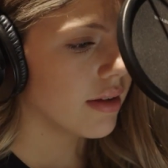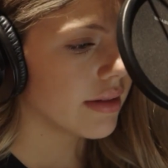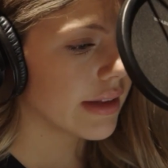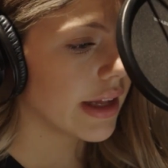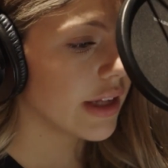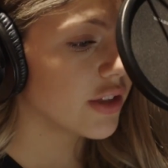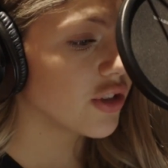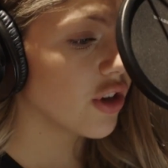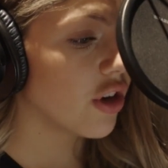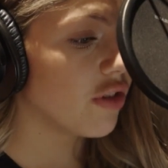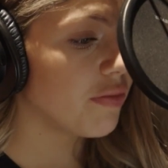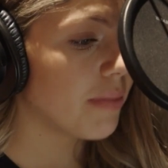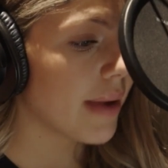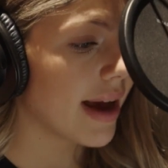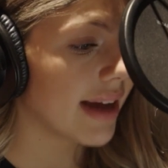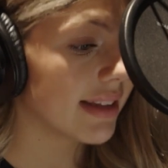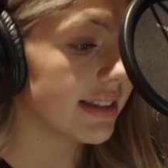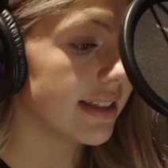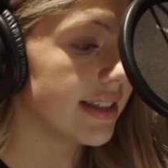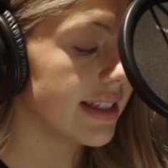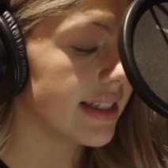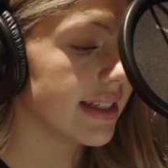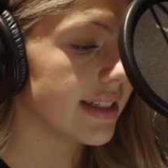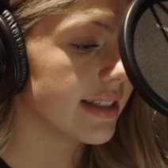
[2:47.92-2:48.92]
They drove back
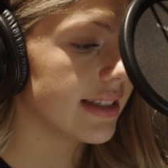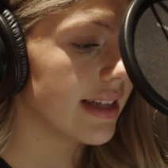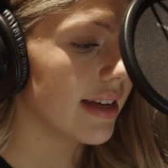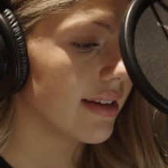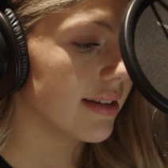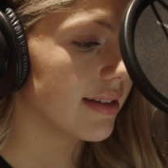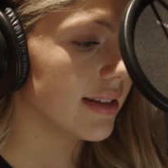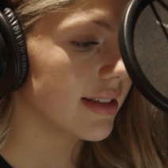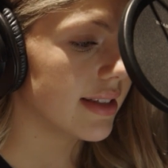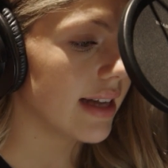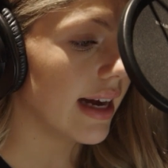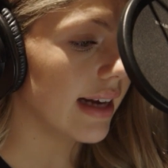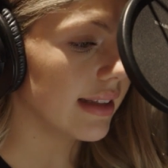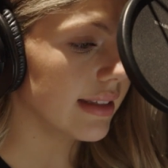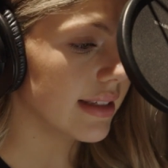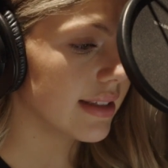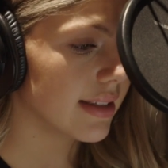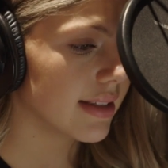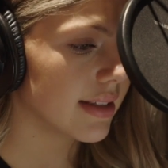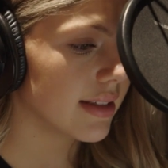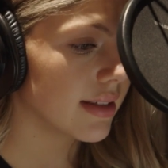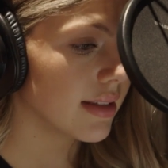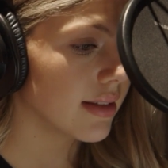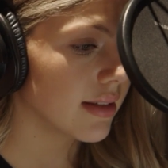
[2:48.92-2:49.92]
to the estate in
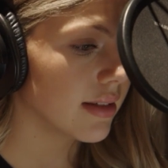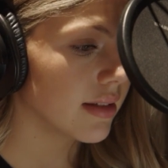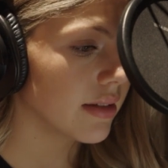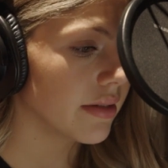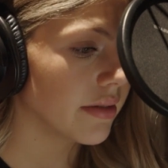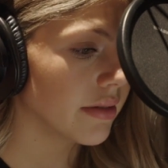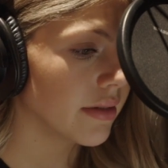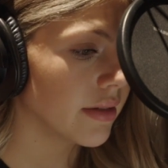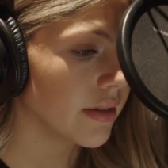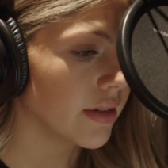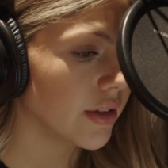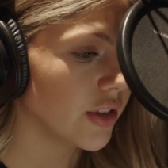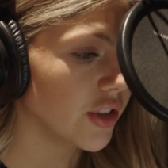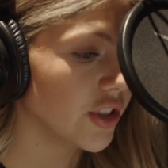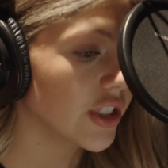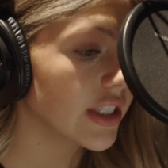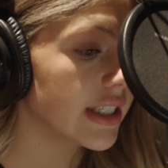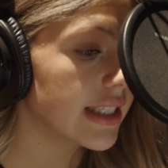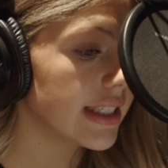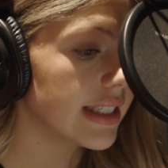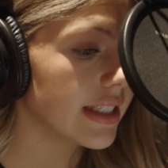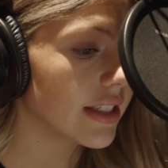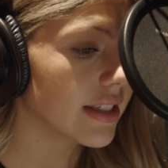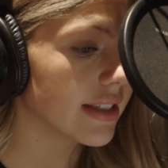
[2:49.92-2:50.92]
silence.
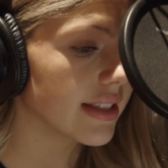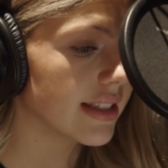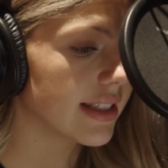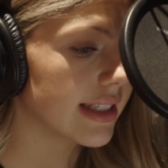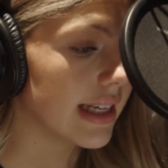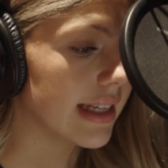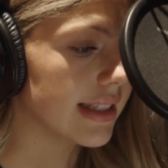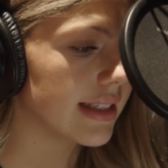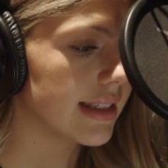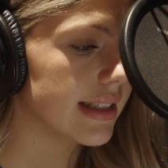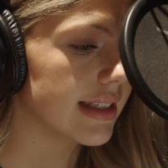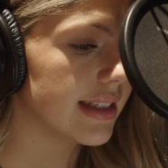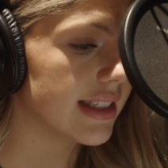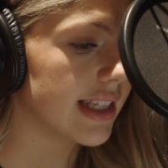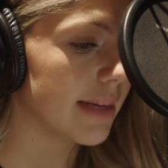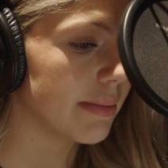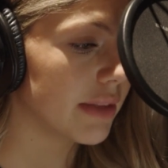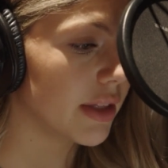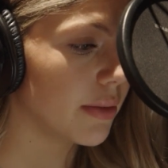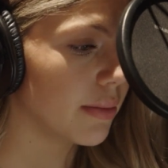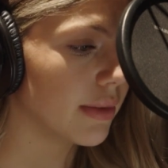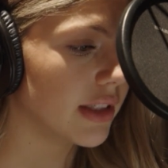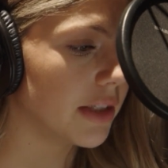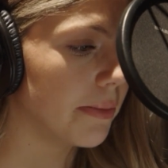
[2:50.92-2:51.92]
Trinity could sense that
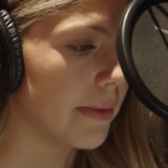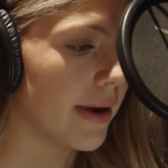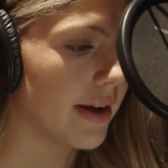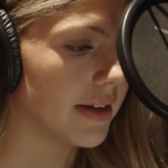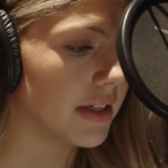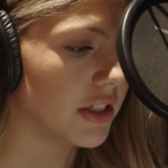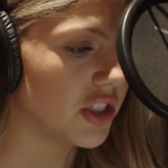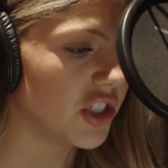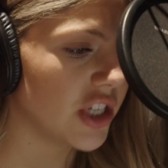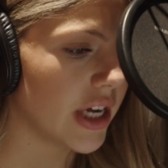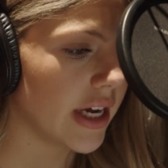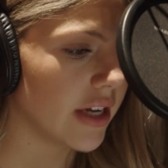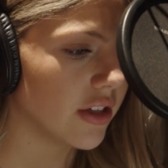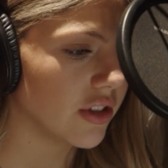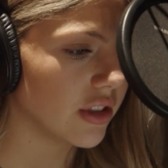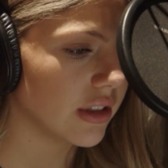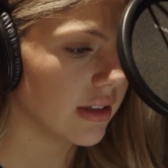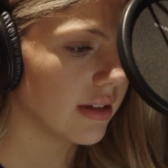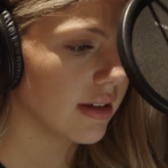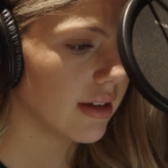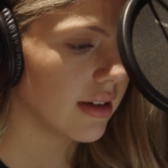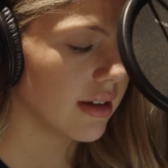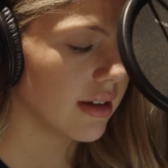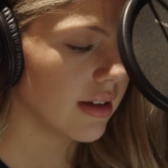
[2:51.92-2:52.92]
something was about to
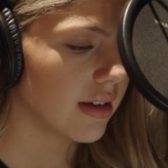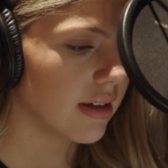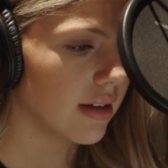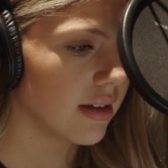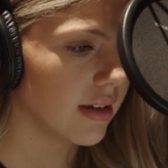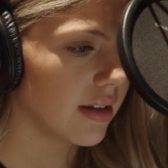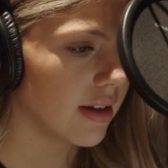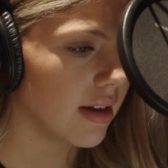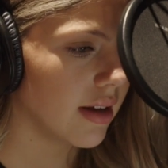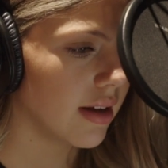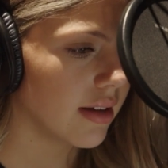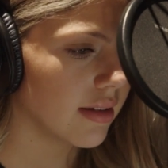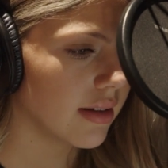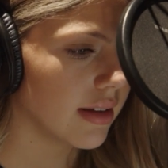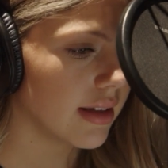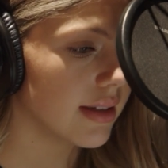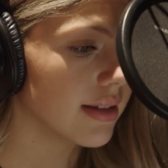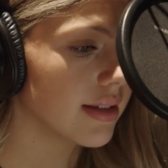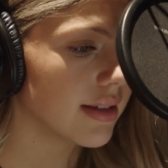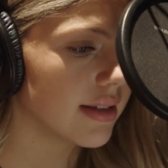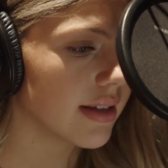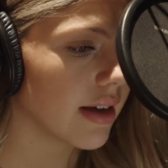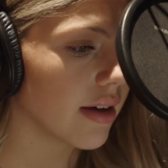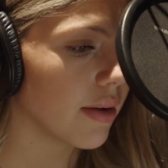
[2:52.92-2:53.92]
change. They
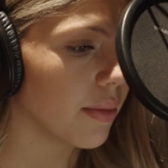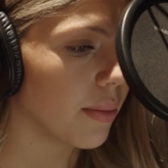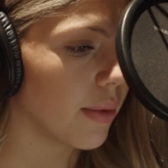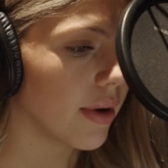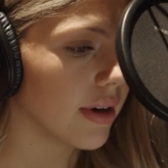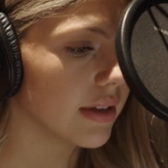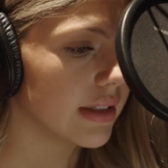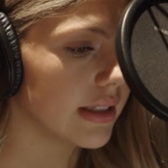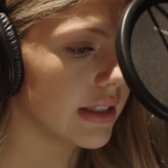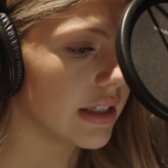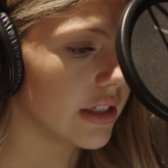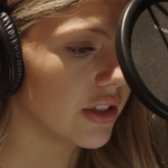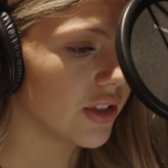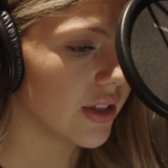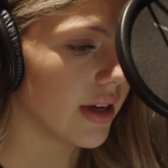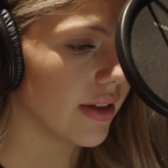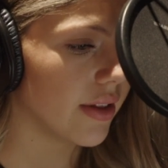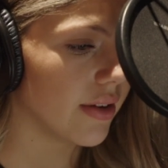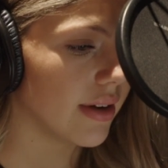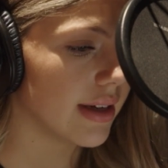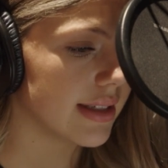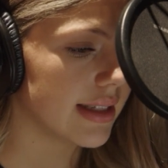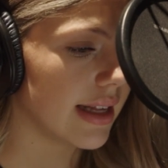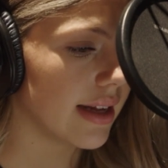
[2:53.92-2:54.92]
didn't say a word to each
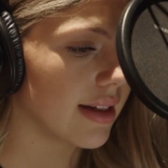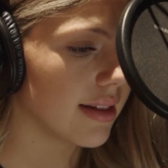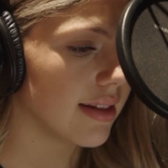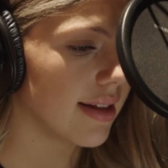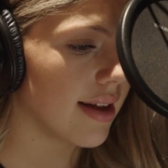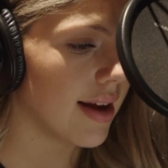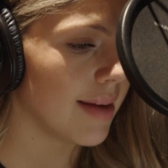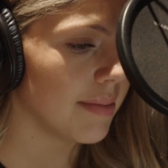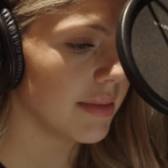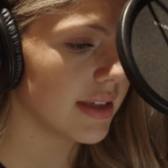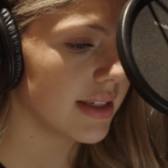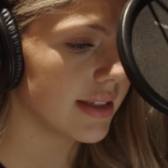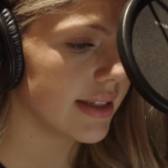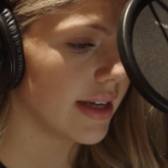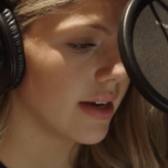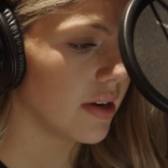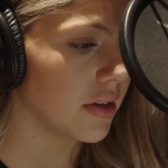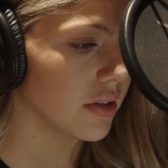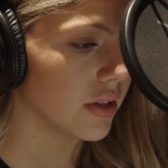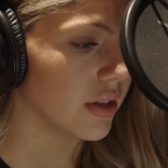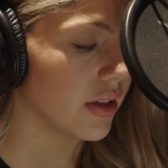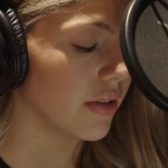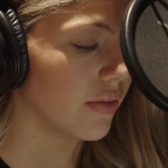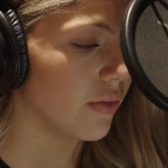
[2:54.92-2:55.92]
other as they climbed the
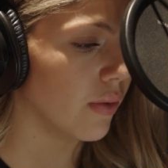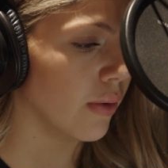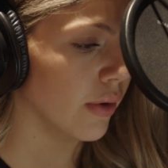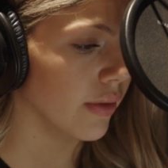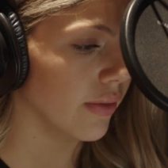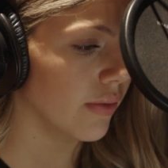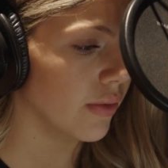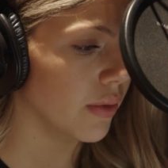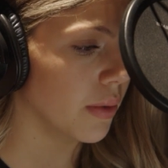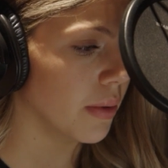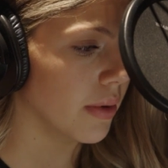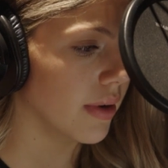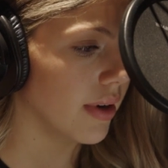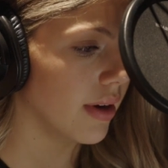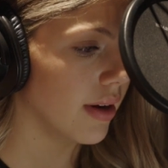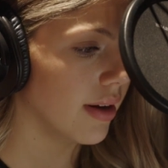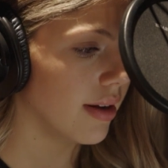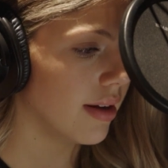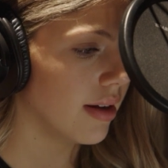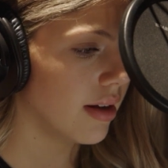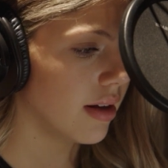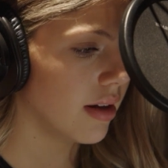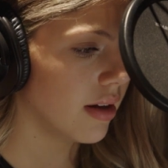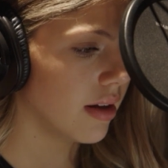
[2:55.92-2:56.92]
stairs to the 4th floor.
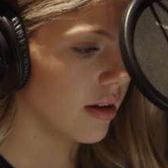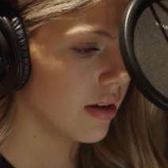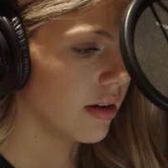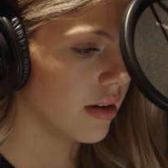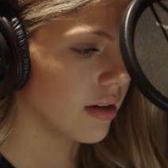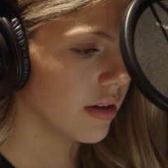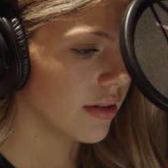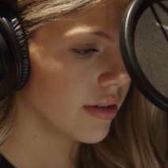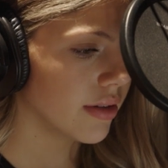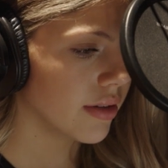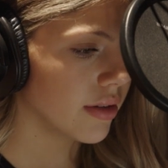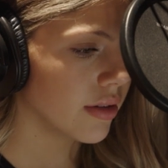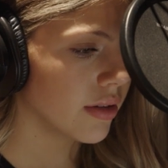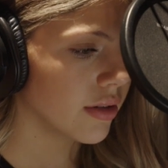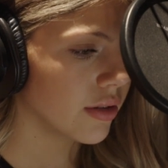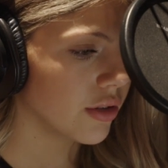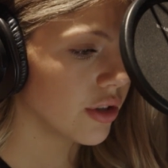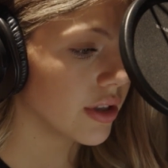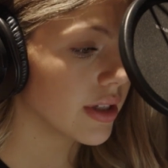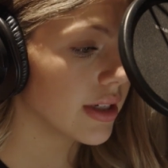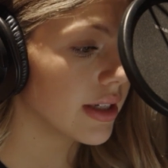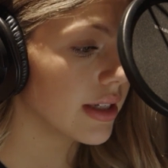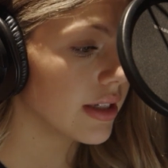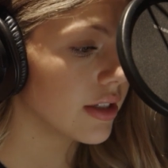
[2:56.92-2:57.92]

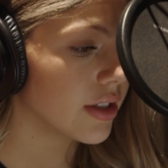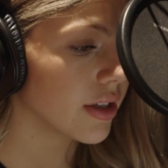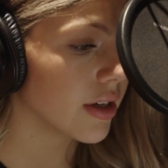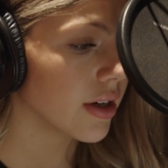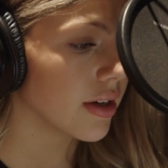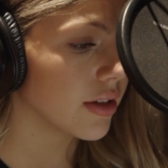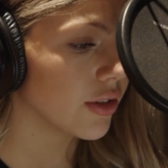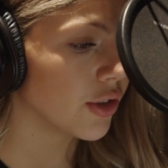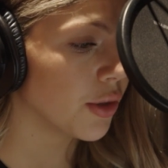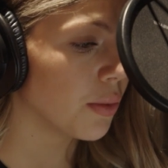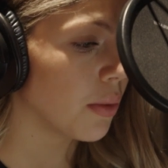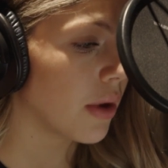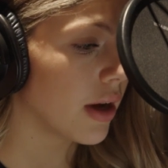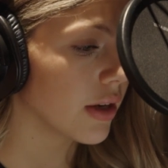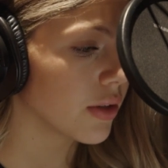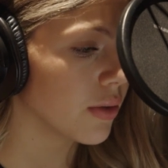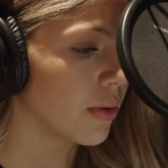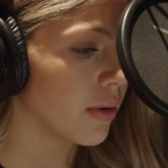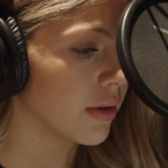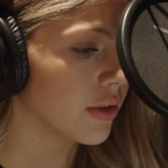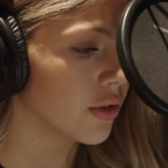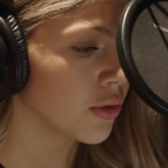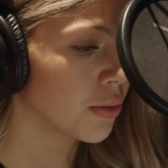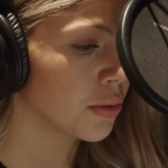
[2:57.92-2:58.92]
Trinity turned to walk
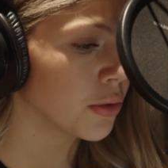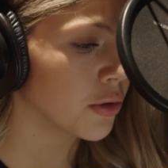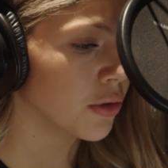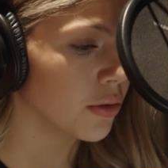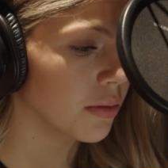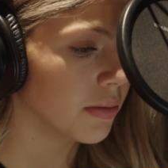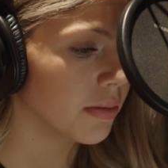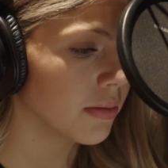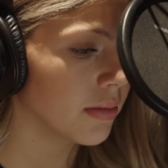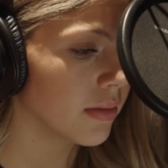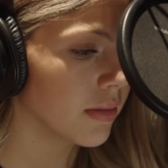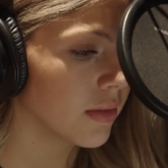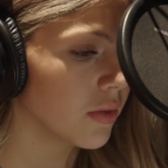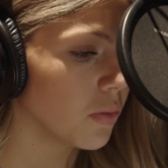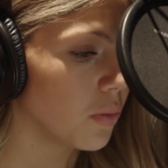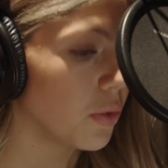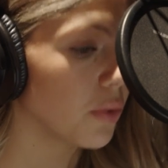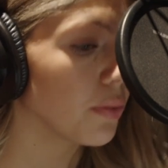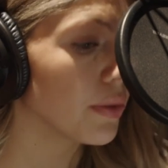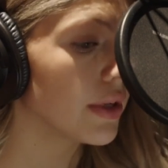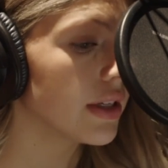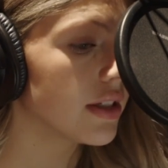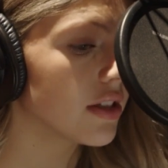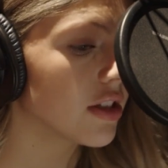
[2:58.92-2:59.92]
towards her room
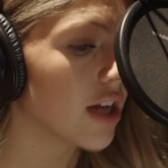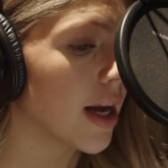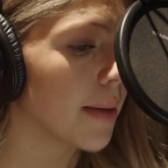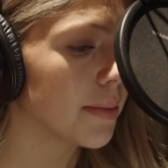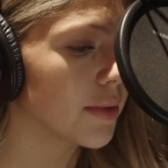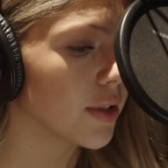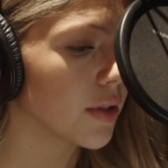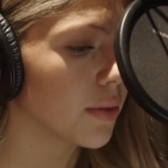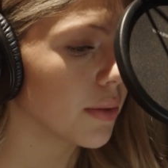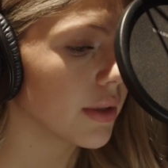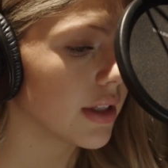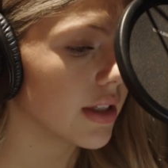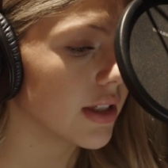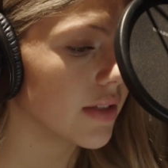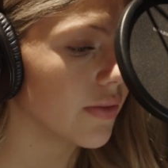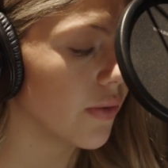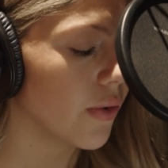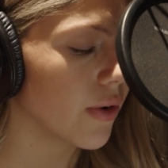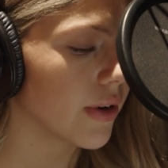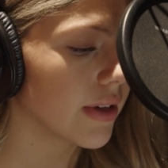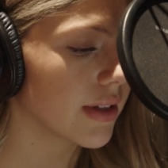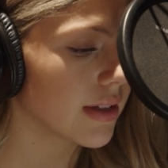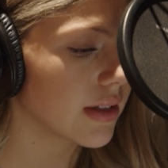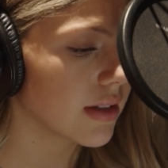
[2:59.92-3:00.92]
when Rhys stopped her with his
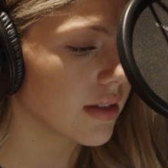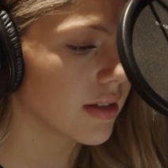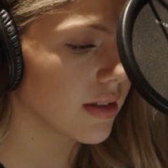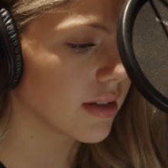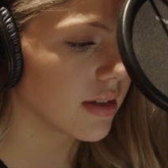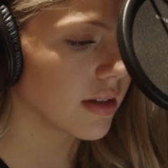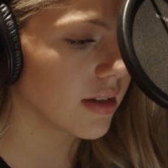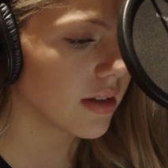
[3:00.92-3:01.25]
voice.